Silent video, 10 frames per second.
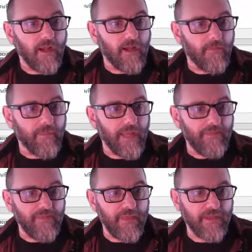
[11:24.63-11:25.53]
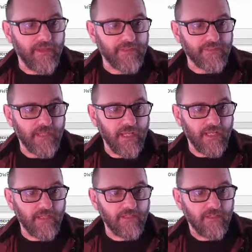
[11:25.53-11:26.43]
and then
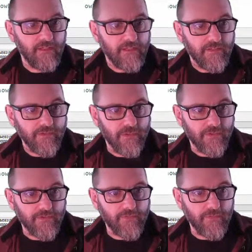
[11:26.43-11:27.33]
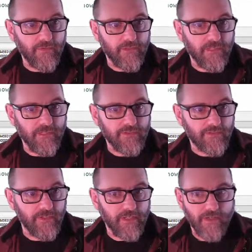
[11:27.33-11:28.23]
assigned, so there's a big green
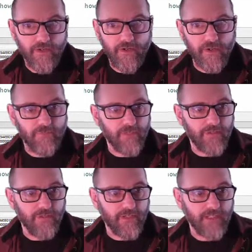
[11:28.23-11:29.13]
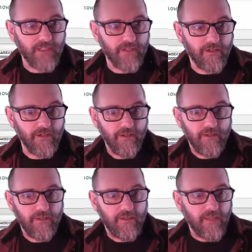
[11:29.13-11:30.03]
cluster here, a red one here,
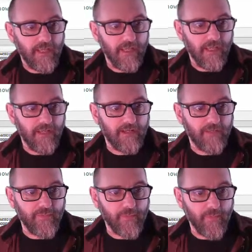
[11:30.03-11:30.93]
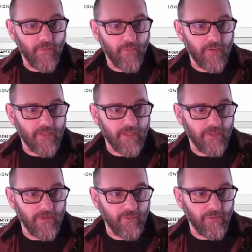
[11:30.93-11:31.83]
and a big purple one
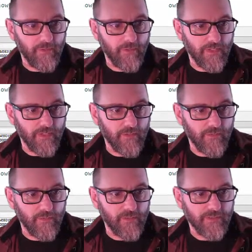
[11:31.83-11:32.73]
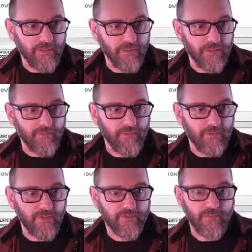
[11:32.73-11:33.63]
here, and a blue one here that belongs to this
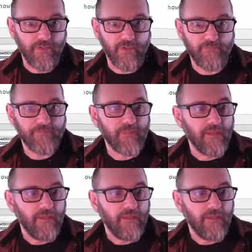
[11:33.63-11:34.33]
point.